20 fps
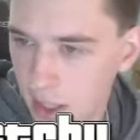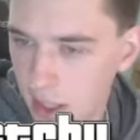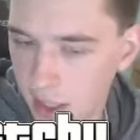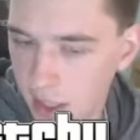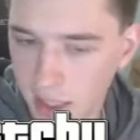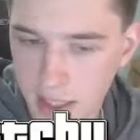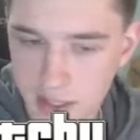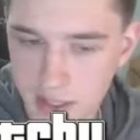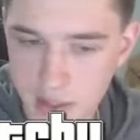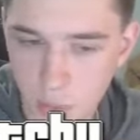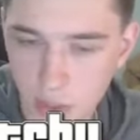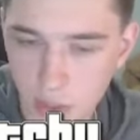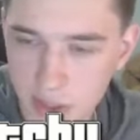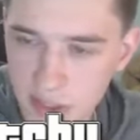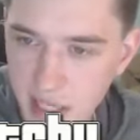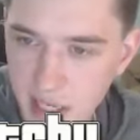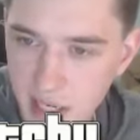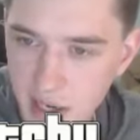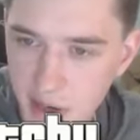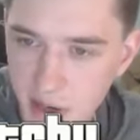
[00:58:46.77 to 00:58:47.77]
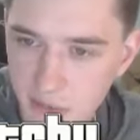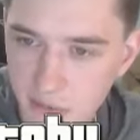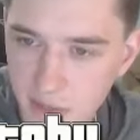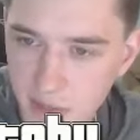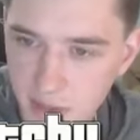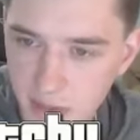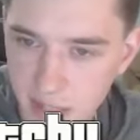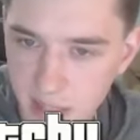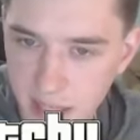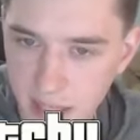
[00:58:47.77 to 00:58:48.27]
Alright, so where's that
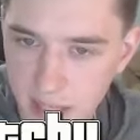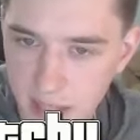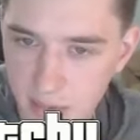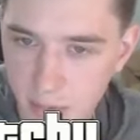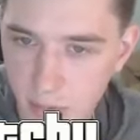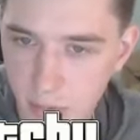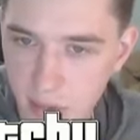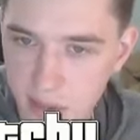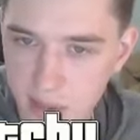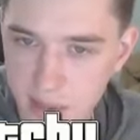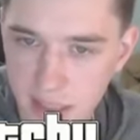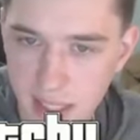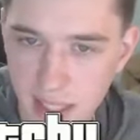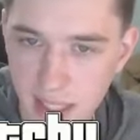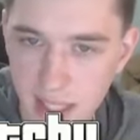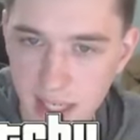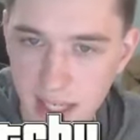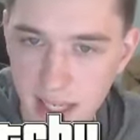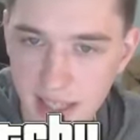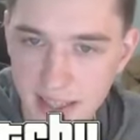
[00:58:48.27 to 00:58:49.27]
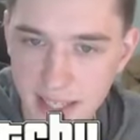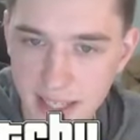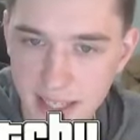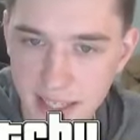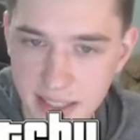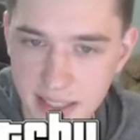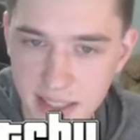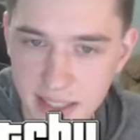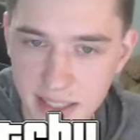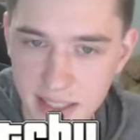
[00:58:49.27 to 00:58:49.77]
airfield at? Where's it at? I think
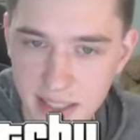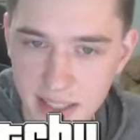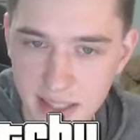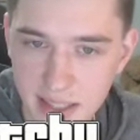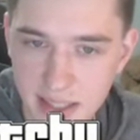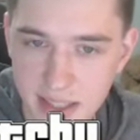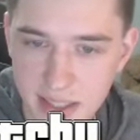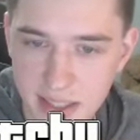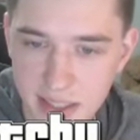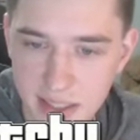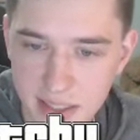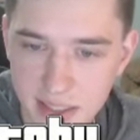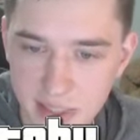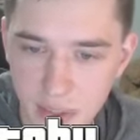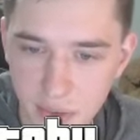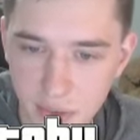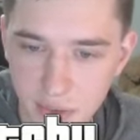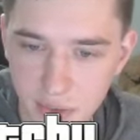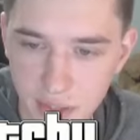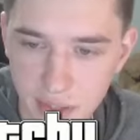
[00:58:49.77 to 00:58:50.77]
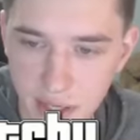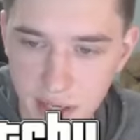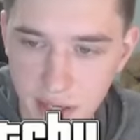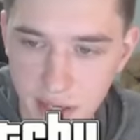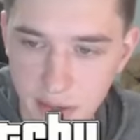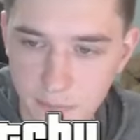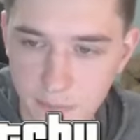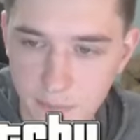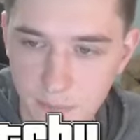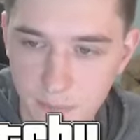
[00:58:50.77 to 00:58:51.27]
I see it in the distance over there.